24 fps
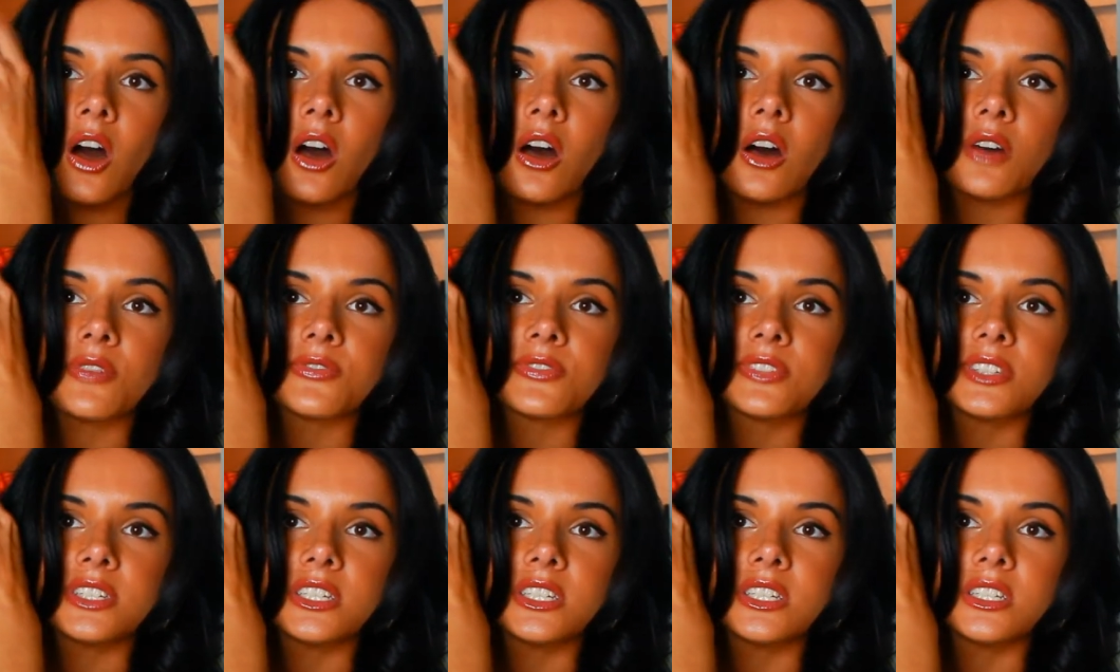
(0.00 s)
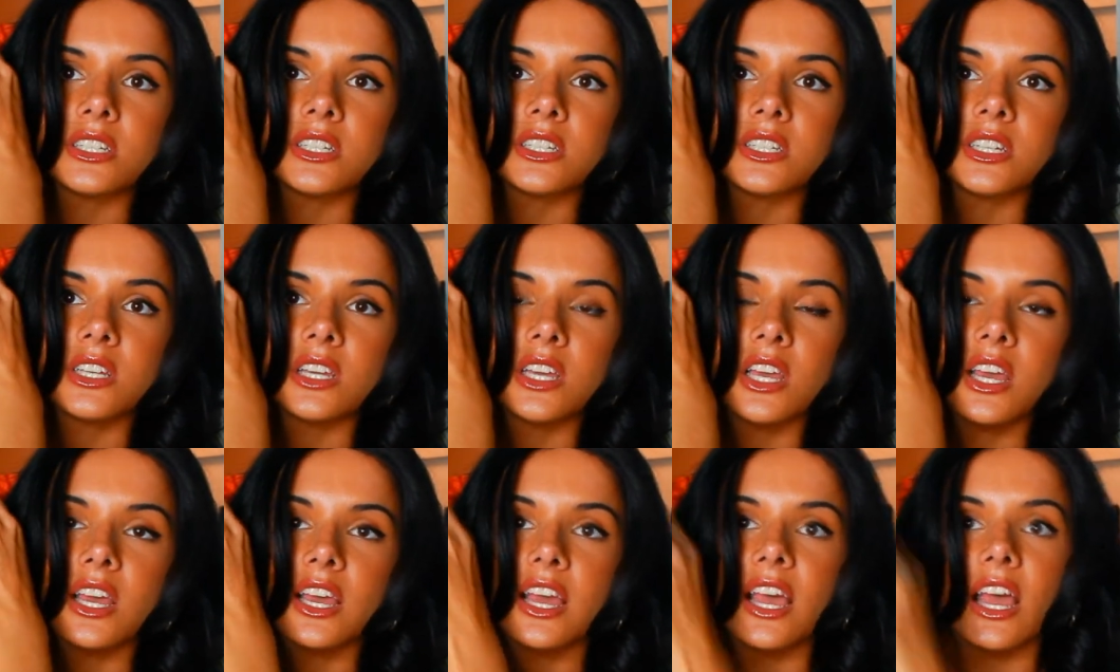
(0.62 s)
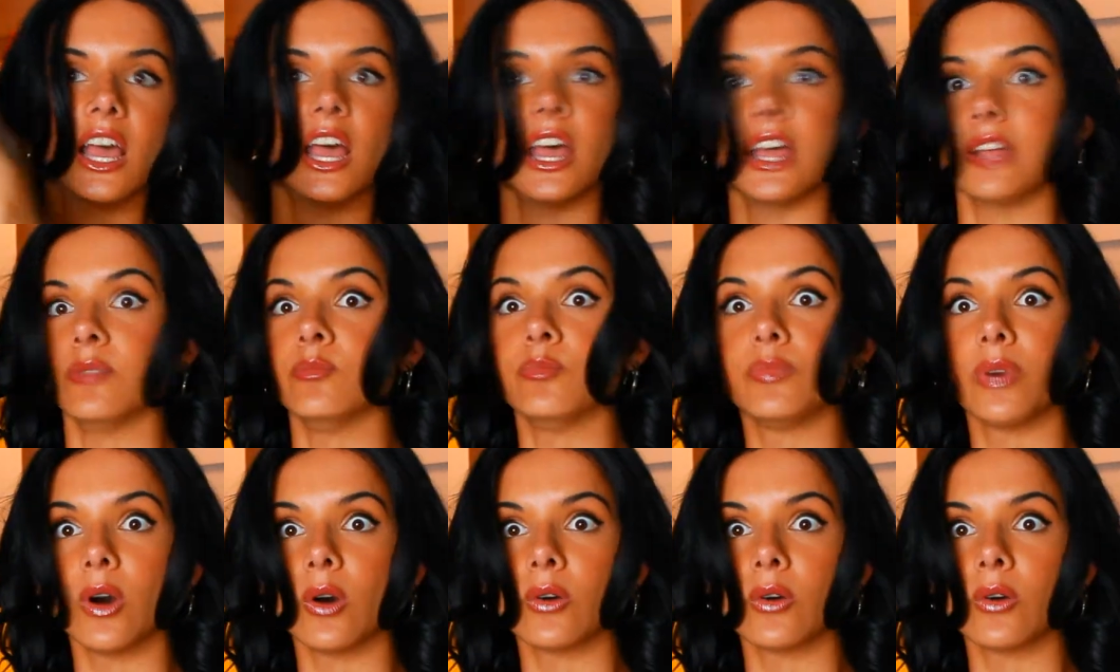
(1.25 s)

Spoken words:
often. And